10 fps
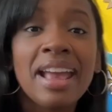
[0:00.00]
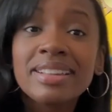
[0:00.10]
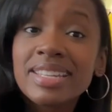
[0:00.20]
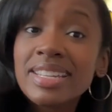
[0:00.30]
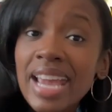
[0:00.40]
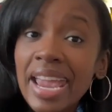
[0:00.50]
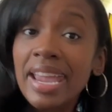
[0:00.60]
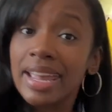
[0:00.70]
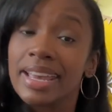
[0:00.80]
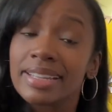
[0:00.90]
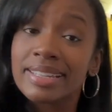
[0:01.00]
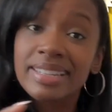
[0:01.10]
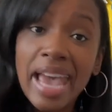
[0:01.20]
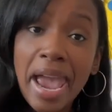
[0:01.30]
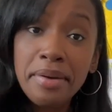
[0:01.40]
Today is
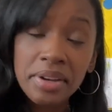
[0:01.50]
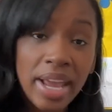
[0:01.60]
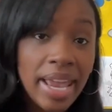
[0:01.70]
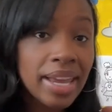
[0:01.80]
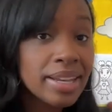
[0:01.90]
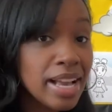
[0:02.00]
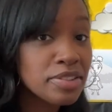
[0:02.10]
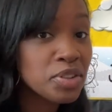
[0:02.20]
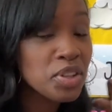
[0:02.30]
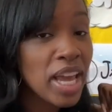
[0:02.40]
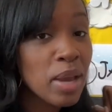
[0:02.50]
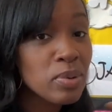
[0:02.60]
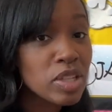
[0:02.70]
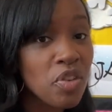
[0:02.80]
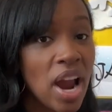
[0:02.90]
Saturday and yesterday
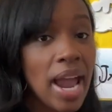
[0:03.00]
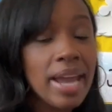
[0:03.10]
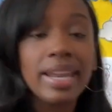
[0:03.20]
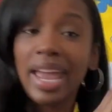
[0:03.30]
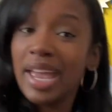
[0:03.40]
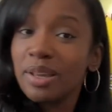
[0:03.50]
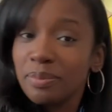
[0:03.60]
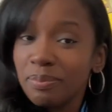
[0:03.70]
was Friday.